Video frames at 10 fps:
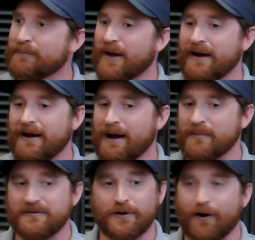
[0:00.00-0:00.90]
But
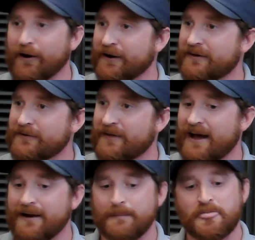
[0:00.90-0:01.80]
if you are going to do that,